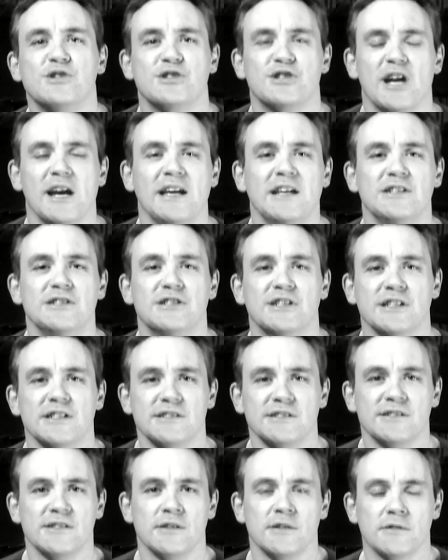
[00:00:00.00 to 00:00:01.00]

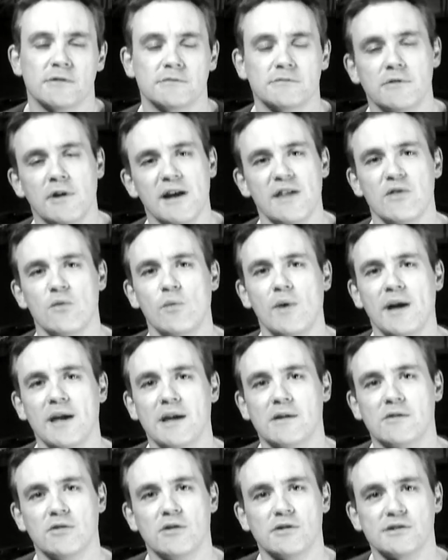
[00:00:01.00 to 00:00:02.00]
changes right the way
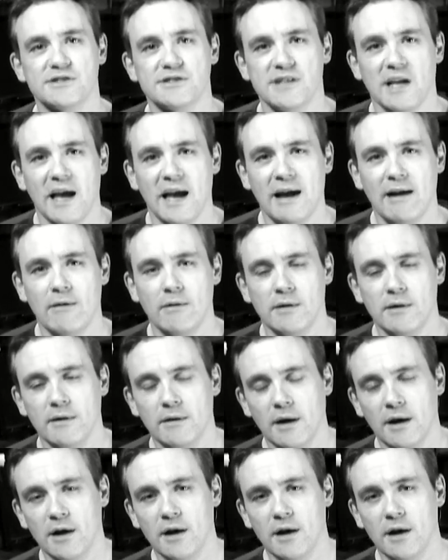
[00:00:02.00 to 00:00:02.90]
across our